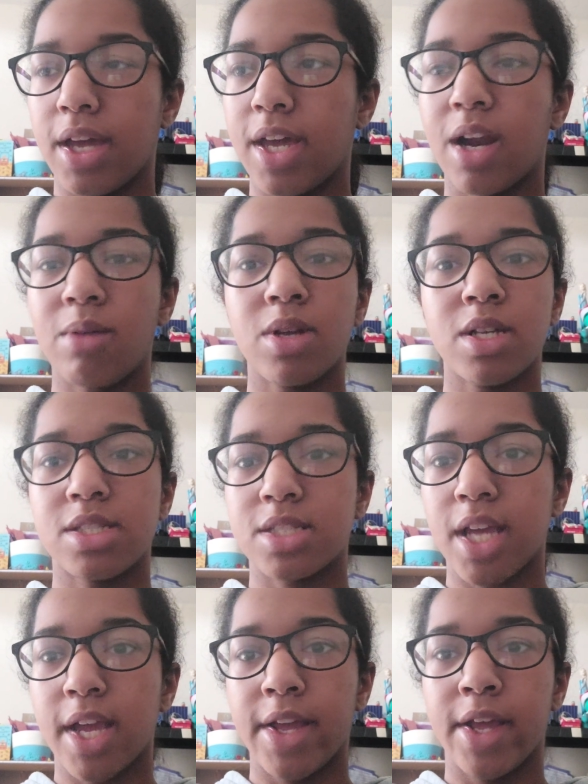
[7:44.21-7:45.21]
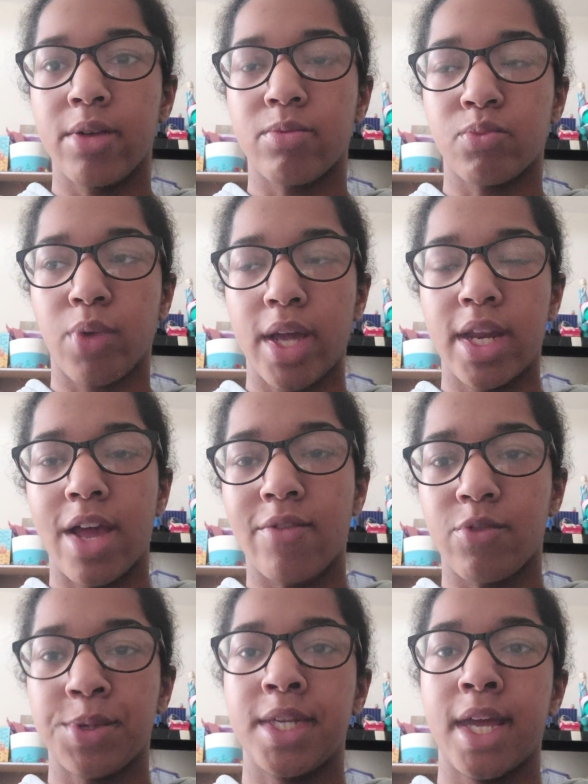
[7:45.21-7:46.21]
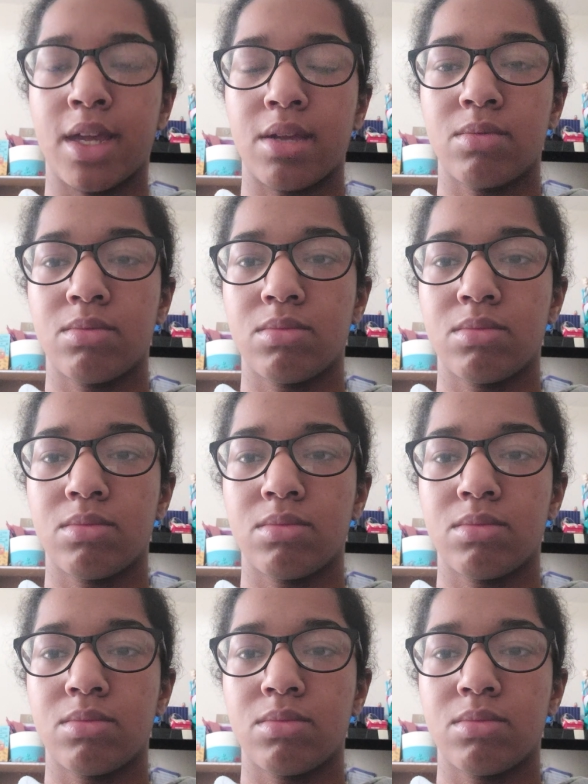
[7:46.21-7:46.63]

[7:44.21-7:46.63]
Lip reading: And I'm not saying write every day,